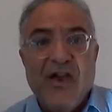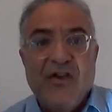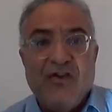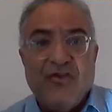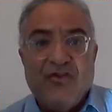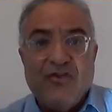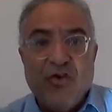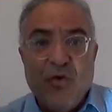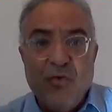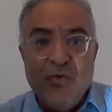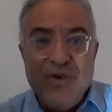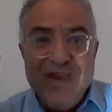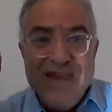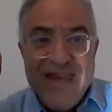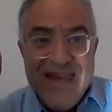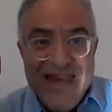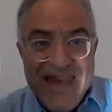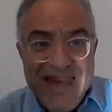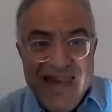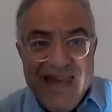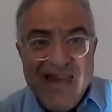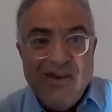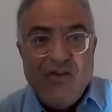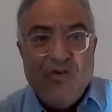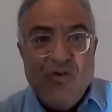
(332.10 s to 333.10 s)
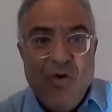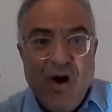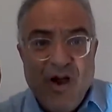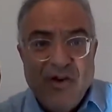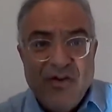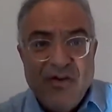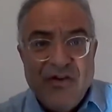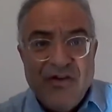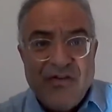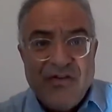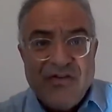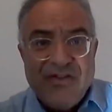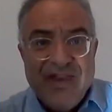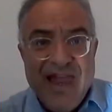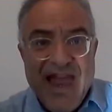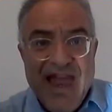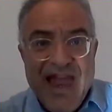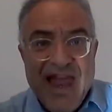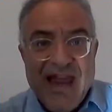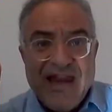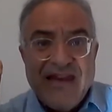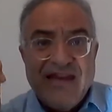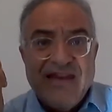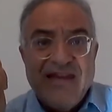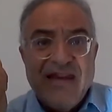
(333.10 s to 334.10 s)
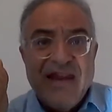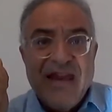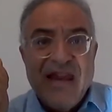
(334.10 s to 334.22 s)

So we need to understand